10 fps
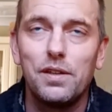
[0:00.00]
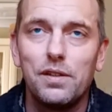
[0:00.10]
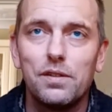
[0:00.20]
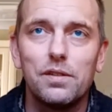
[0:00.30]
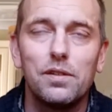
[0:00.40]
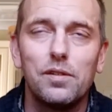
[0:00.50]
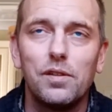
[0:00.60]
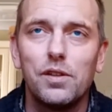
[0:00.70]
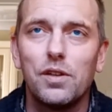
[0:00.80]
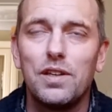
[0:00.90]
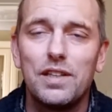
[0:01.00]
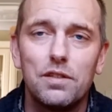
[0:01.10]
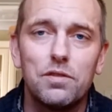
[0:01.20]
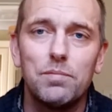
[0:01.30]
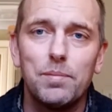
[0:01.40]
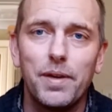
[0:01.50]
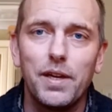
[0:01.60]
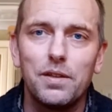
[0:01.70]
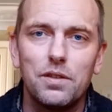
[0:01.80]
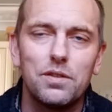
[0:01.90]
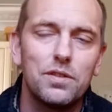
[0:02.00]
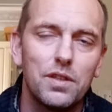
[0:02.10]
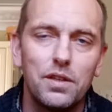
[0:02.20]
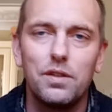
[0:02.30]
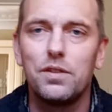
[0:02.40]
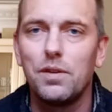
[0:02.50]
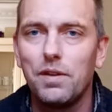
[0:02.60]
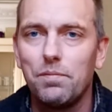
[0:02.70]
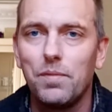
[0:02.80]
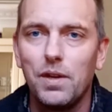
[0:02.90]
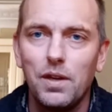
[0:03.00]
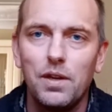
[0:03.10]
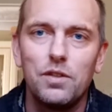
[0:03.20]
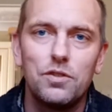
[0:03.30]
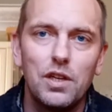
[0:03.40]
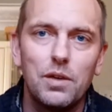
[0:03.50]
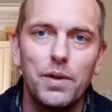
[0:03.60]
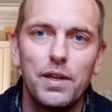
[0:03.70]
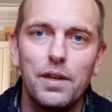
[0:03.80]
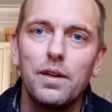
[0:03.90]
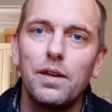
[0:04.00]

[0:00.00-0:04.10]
So I got a letter from my bank just to show these are genuine